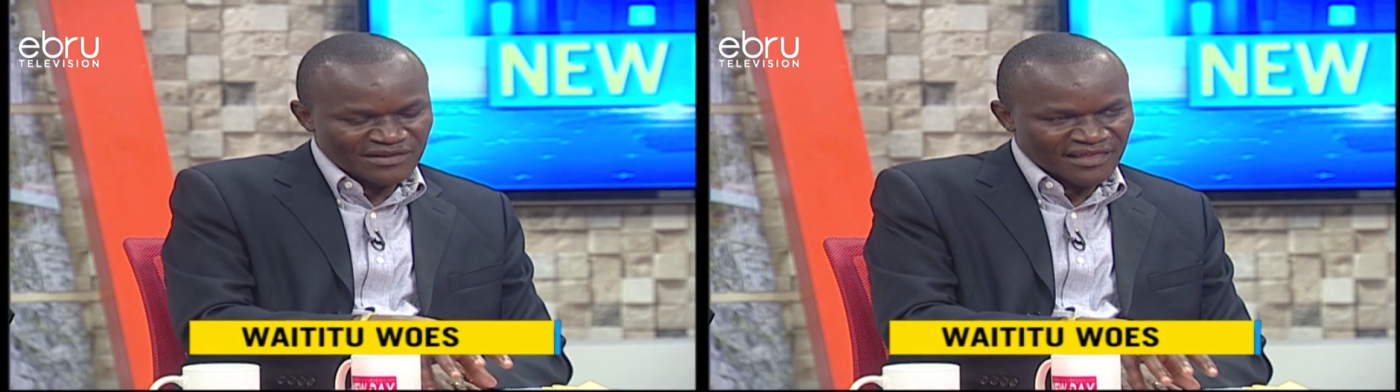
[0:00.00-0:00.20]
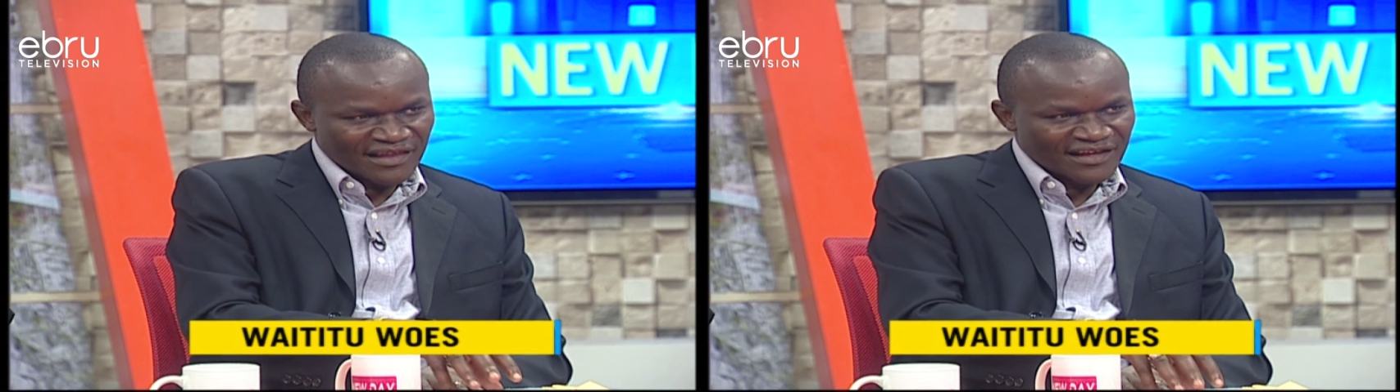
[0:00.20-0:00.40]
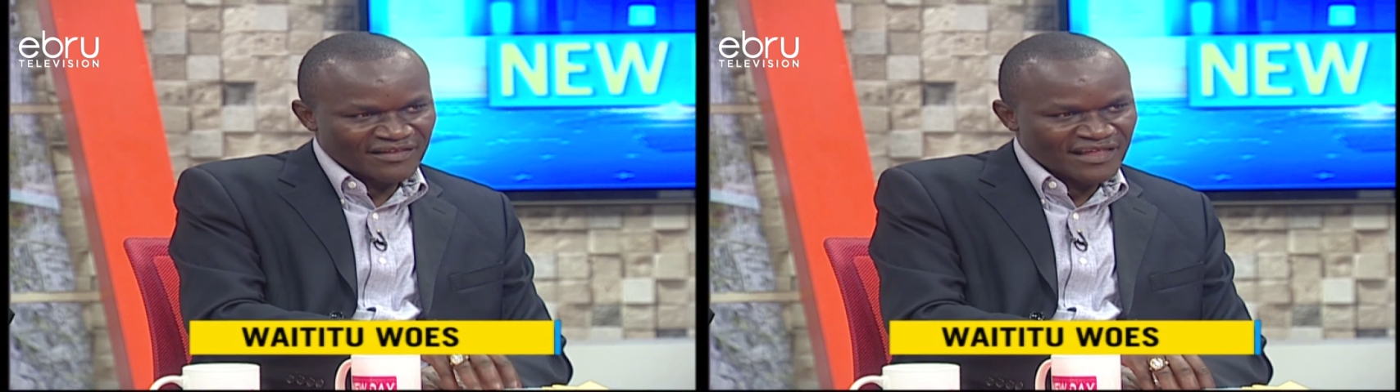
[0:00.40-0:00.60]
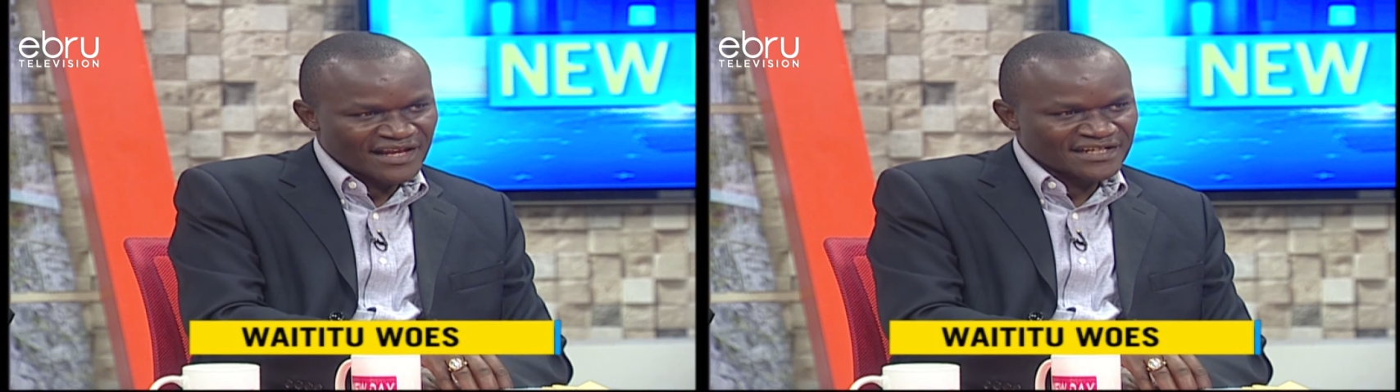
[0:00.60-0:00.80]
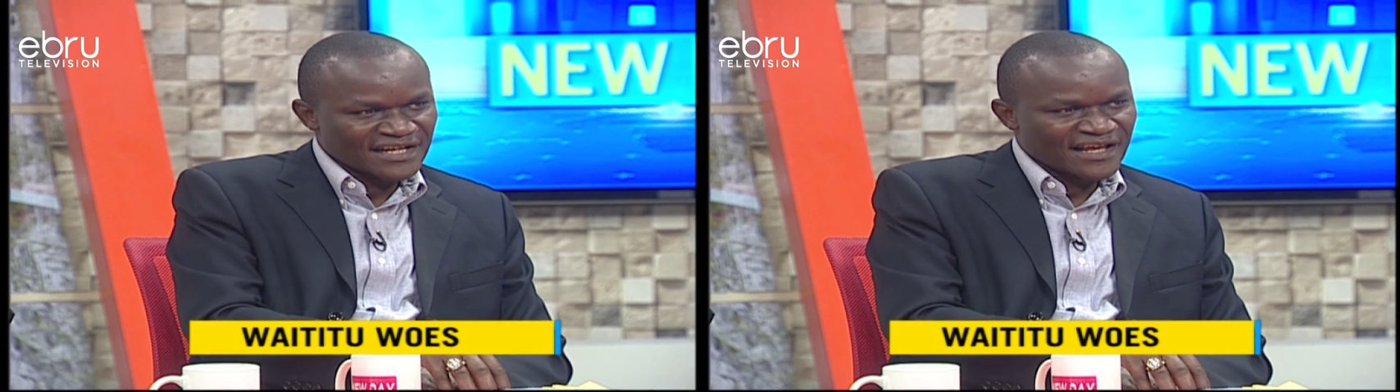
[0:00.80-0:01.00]
think
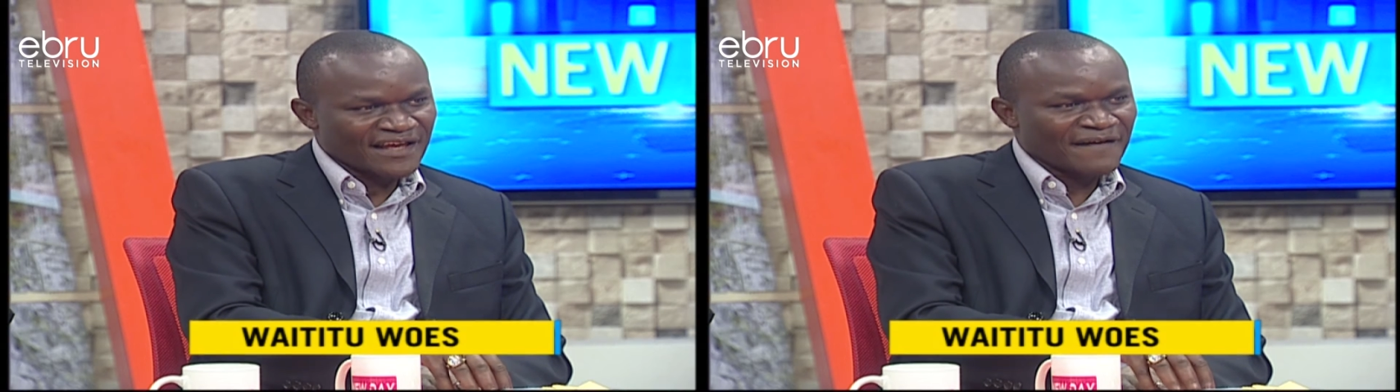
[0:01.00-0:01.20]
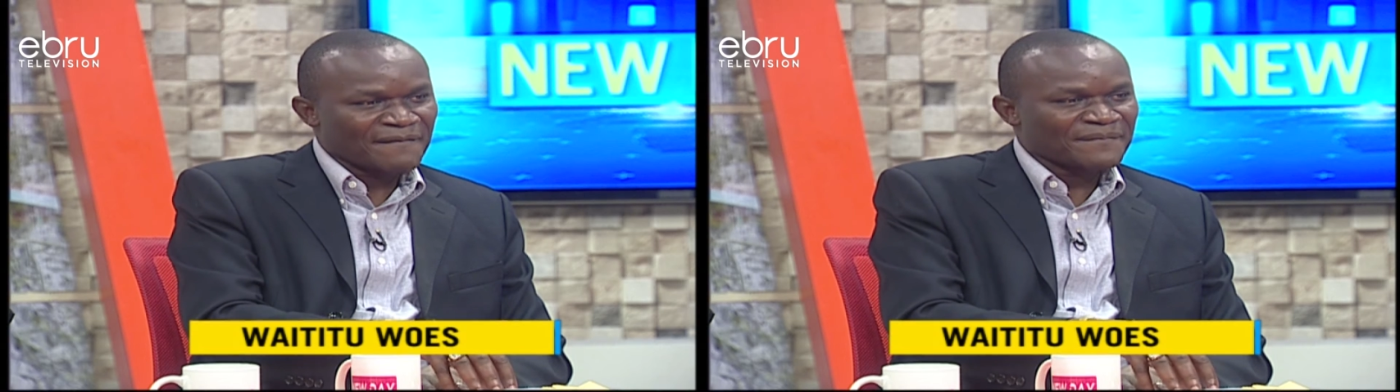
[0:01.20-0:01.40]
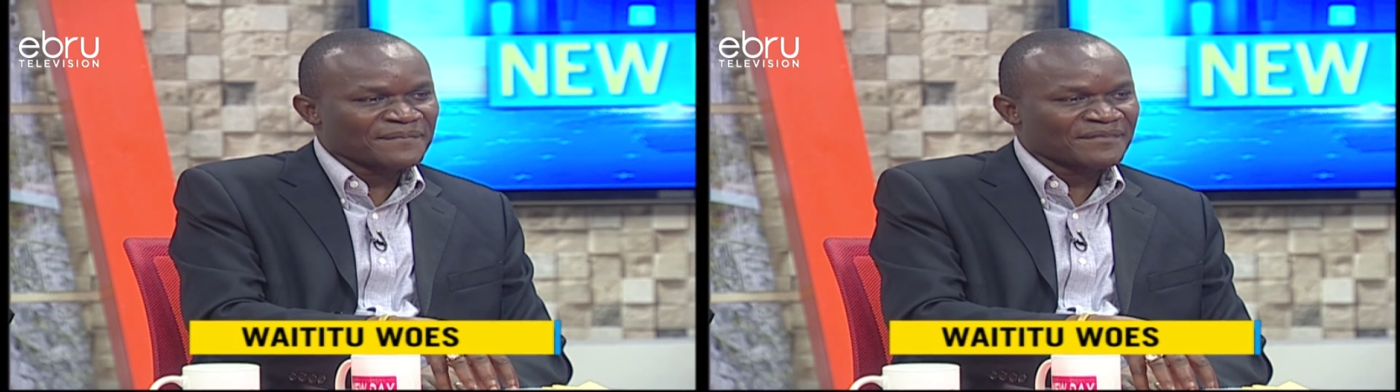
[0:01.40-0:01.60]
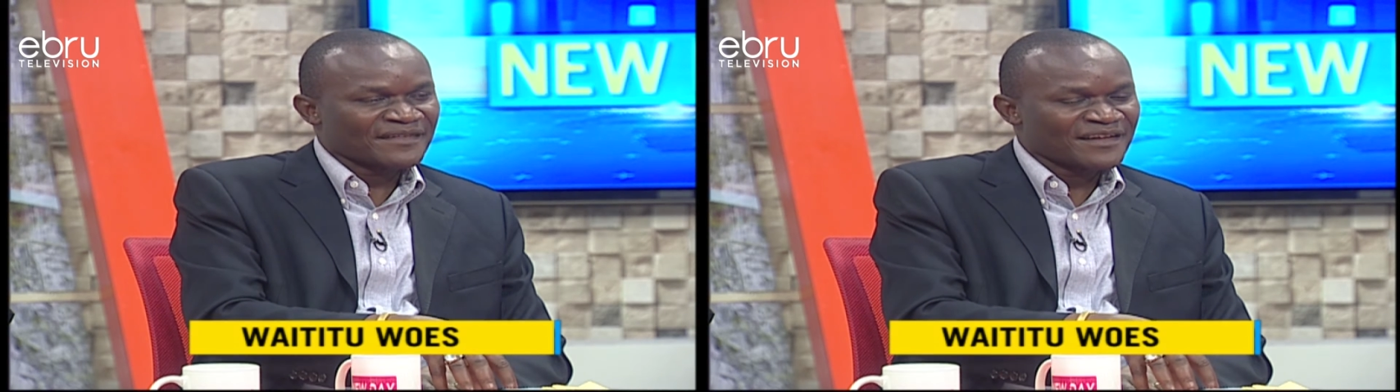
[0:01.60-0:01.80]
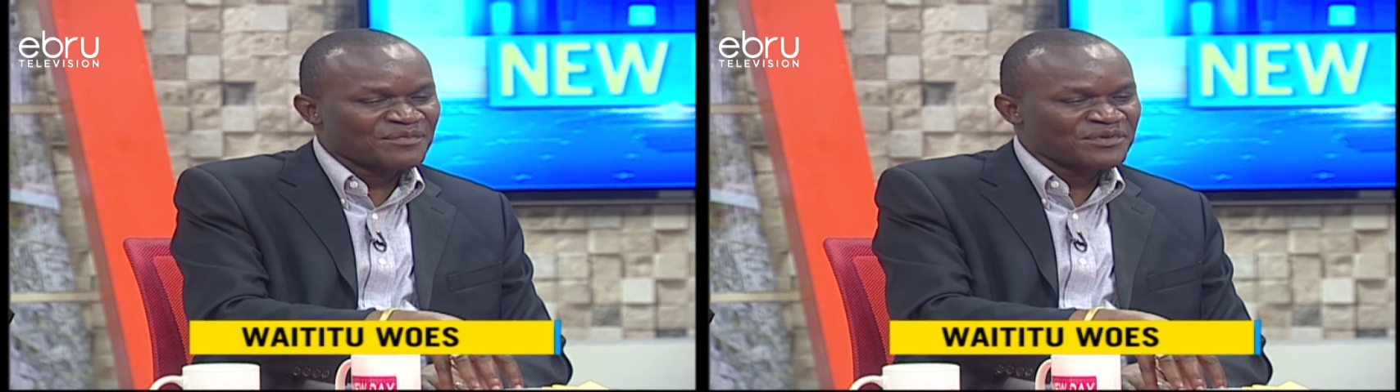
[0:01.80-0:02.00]
that the
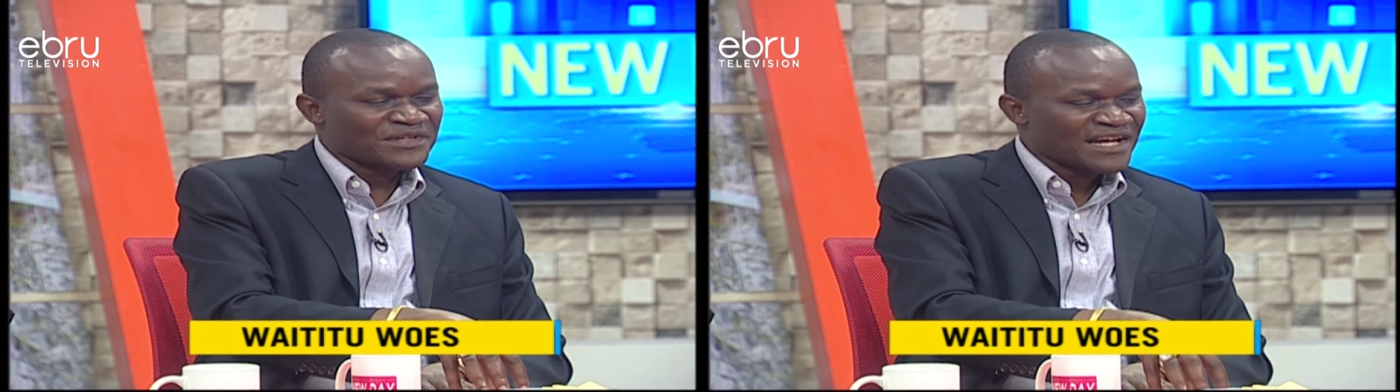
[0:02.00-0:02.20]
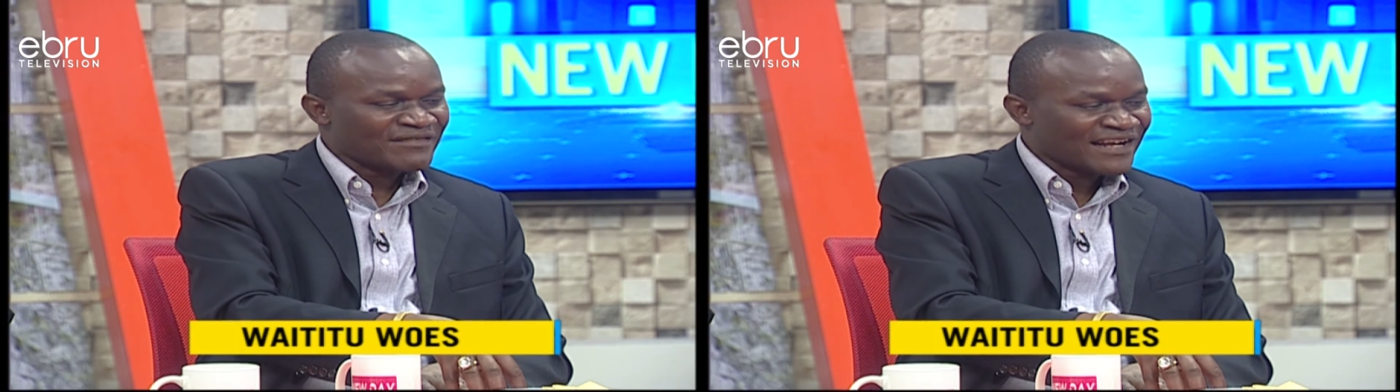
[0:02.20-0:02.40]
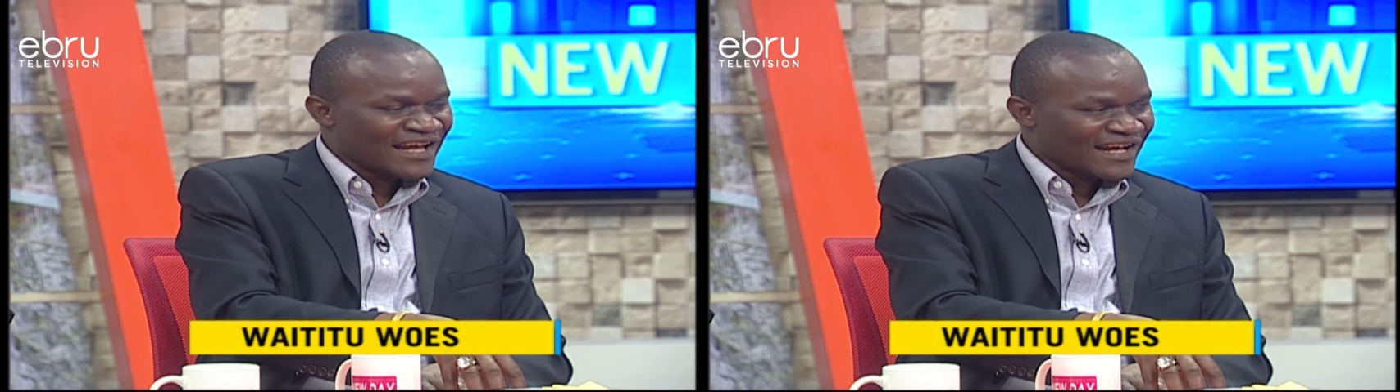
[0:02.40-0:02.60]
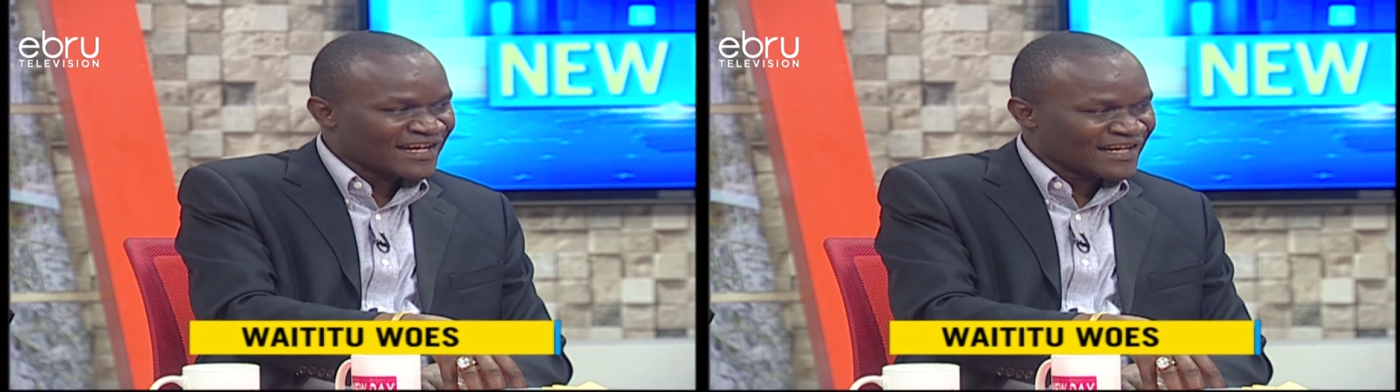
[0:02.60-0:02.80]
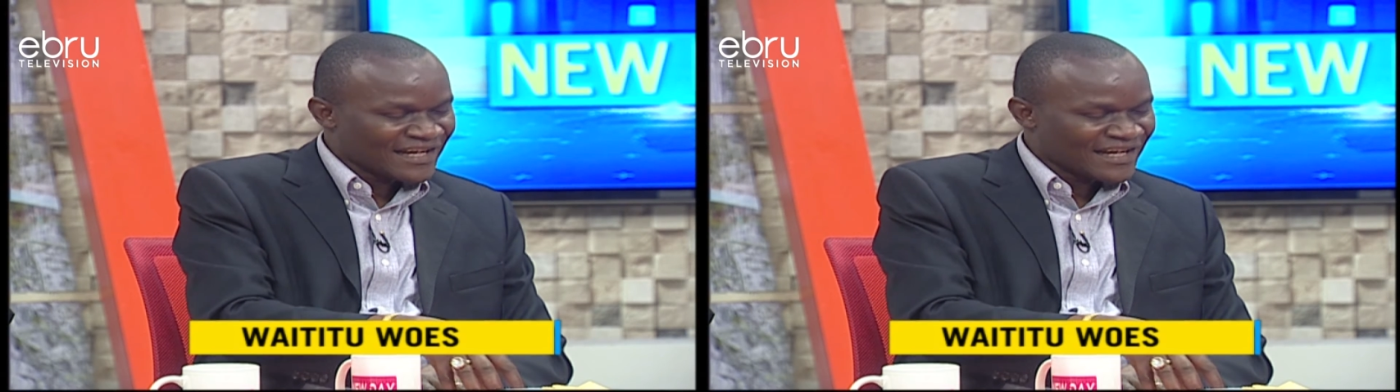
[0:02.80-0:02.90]
deputy governor